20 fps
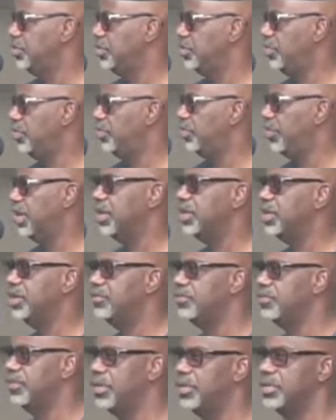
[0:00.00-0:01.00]
provided
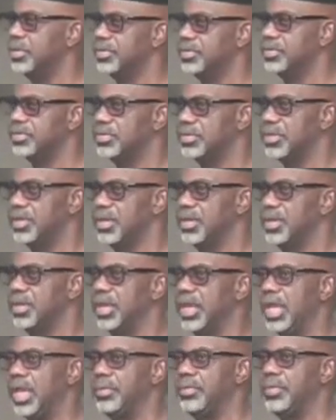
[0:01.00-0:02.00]
for us.
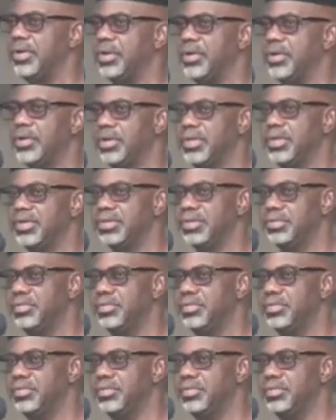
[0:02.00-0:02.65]
Highbury College